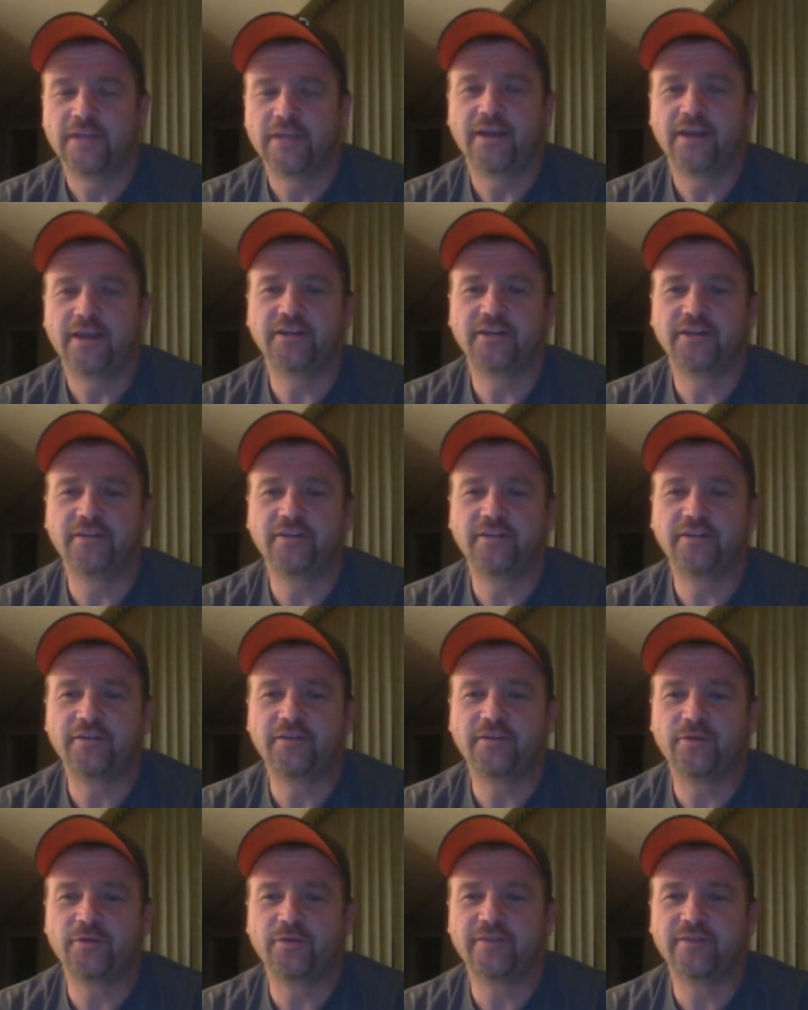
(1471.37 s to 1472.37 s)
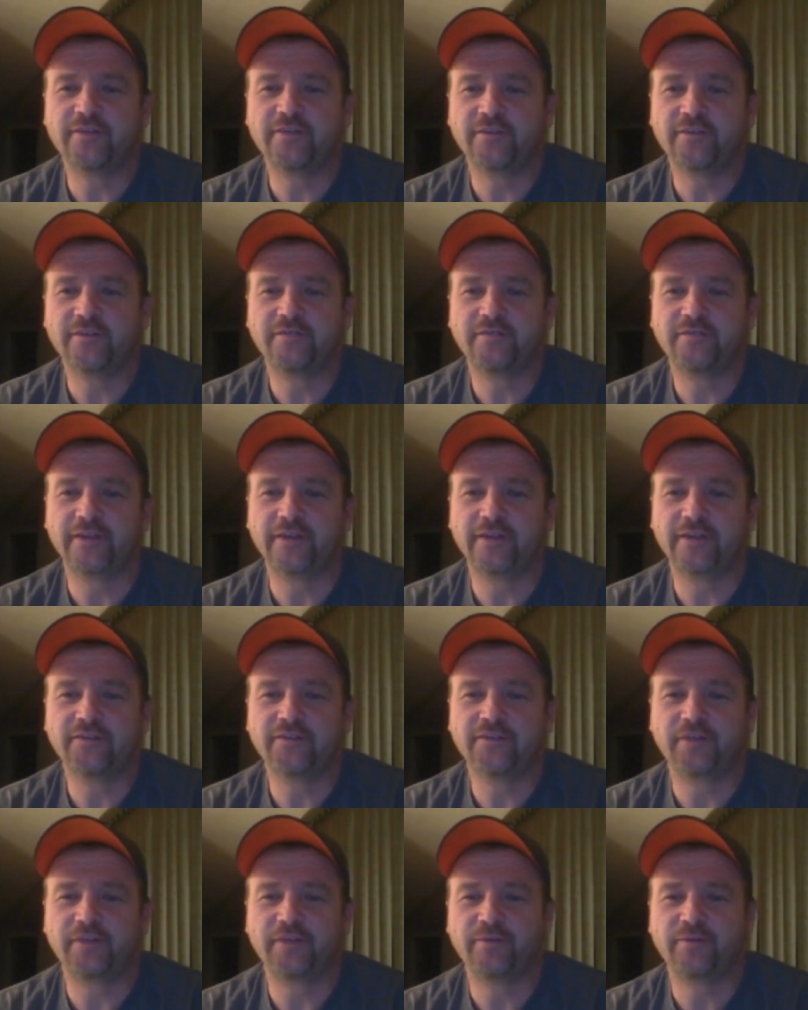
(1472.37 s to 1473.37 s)
Actually, I thought there was a flex
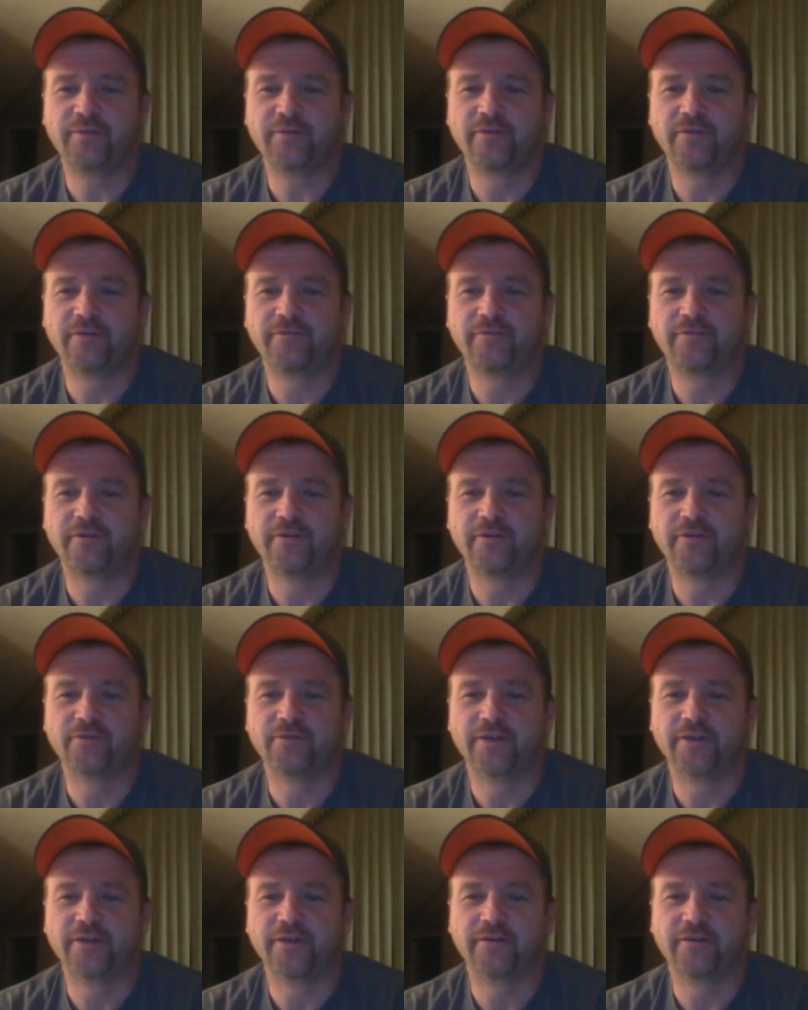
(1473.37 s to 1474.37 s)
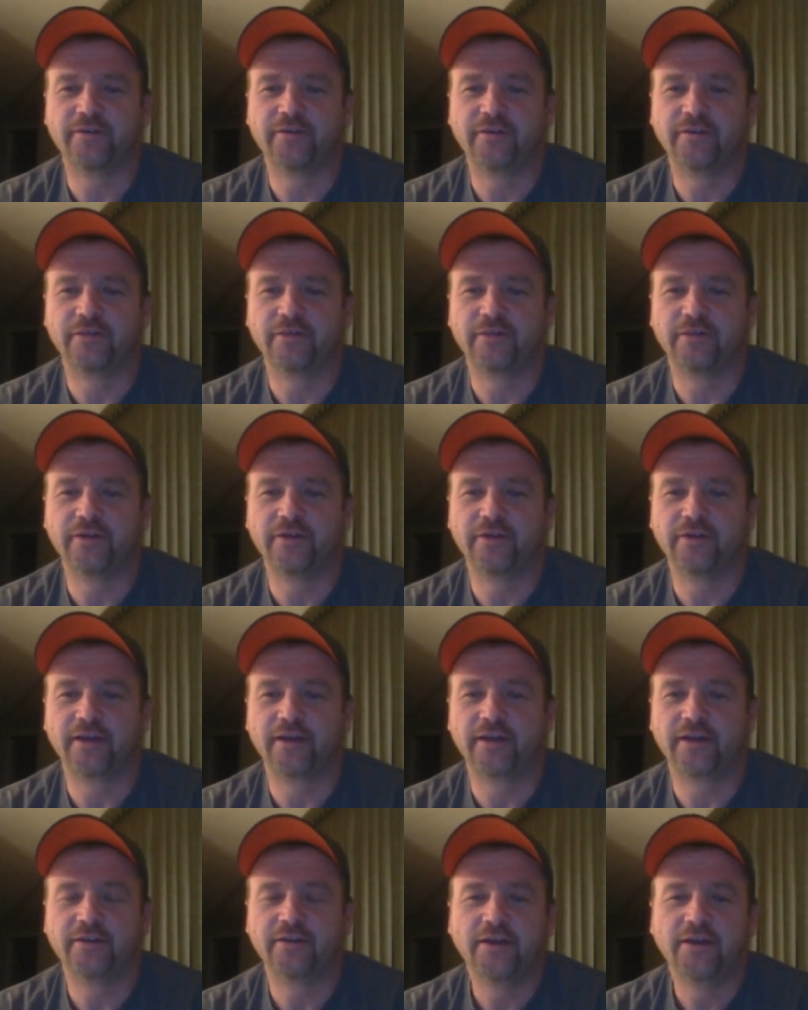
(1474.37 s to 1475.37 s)
draper for a swatter that would
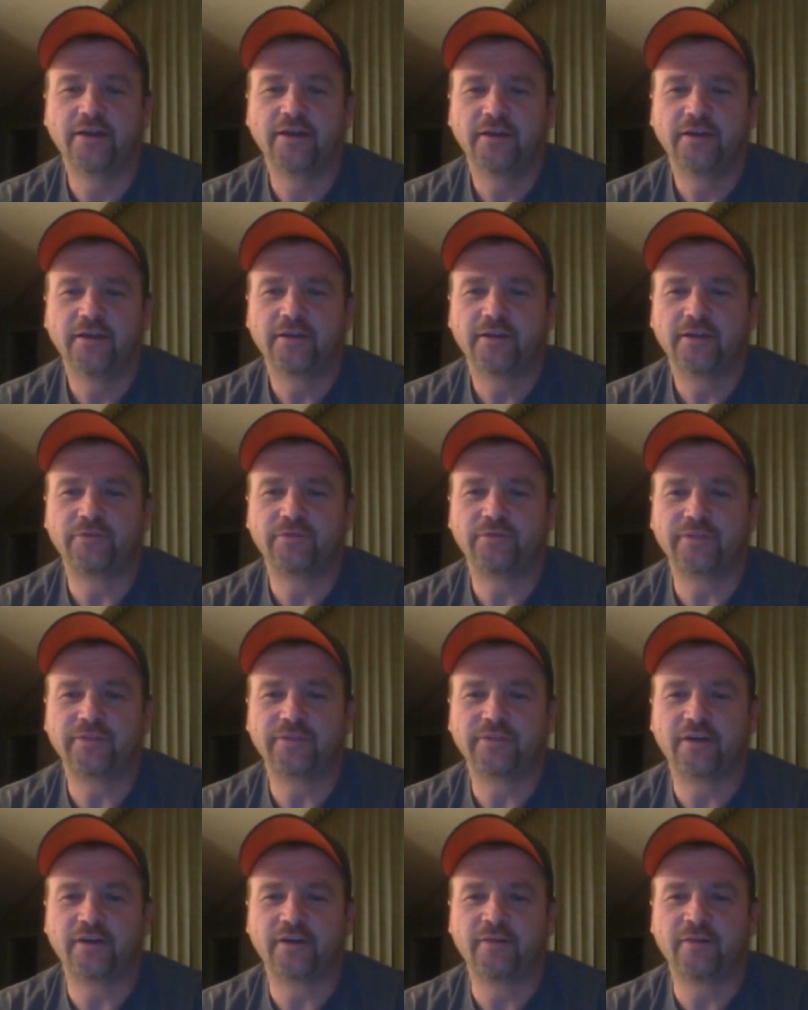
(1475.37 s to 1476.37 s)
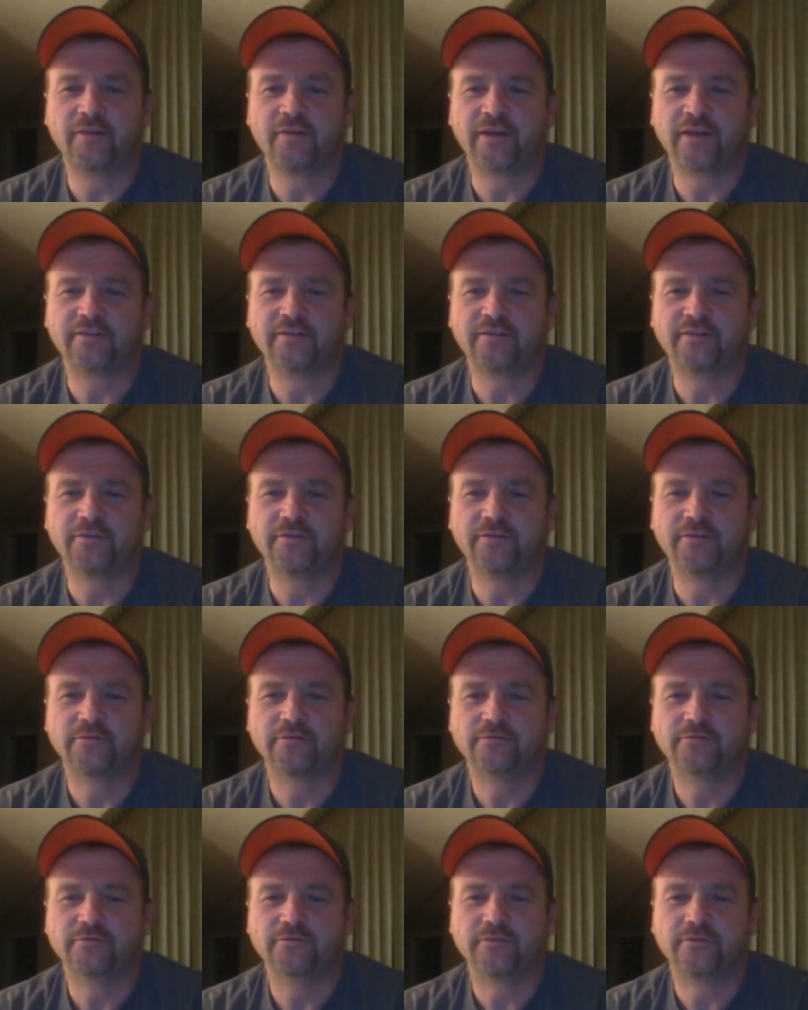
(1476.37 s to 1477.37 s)
fit the combines too.
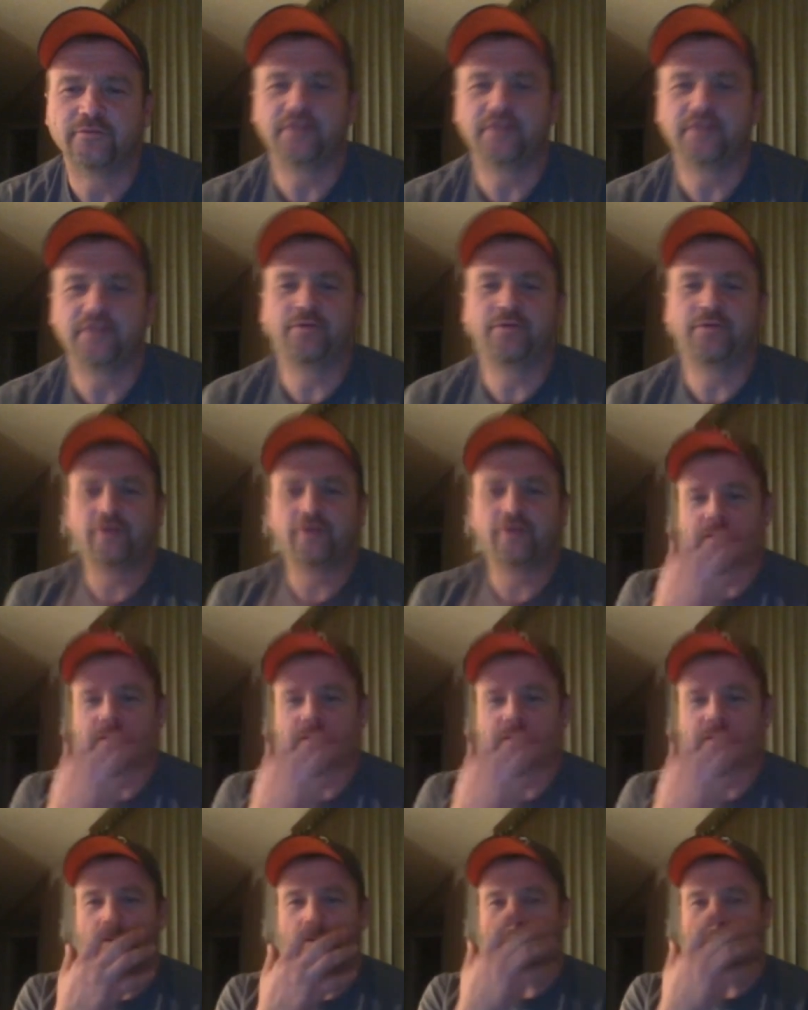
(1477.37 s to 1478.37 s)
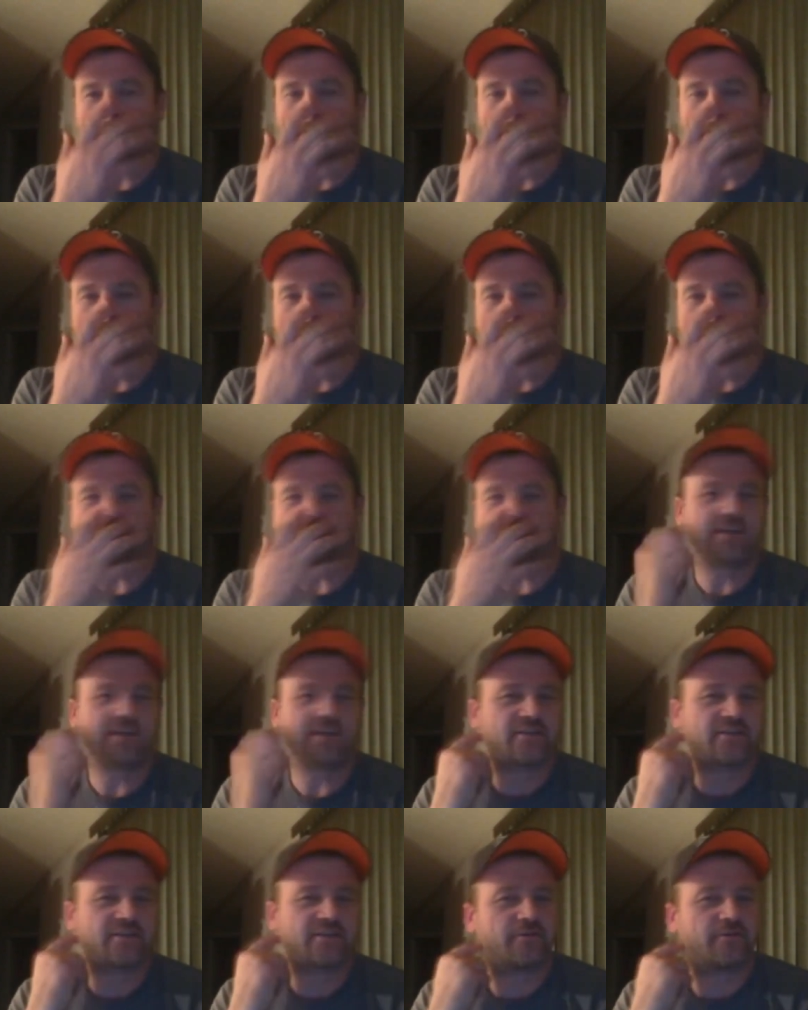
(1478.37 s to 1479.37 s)
I thought they were, or was that
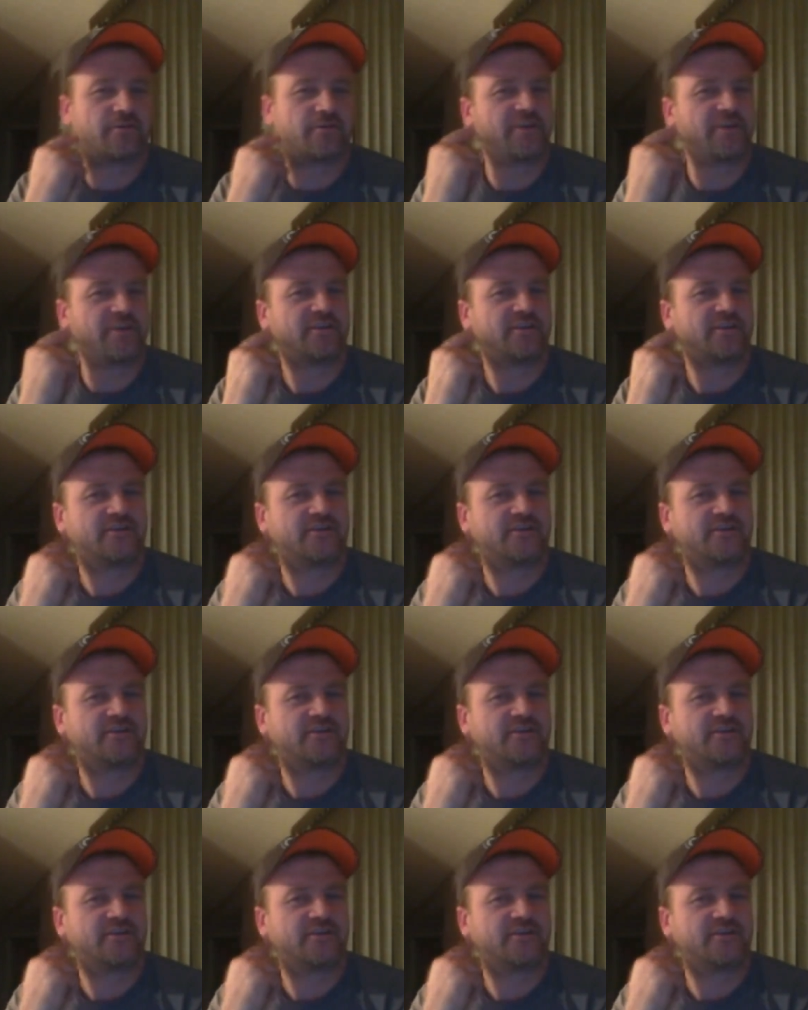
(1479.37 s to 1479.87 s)
just the rigids?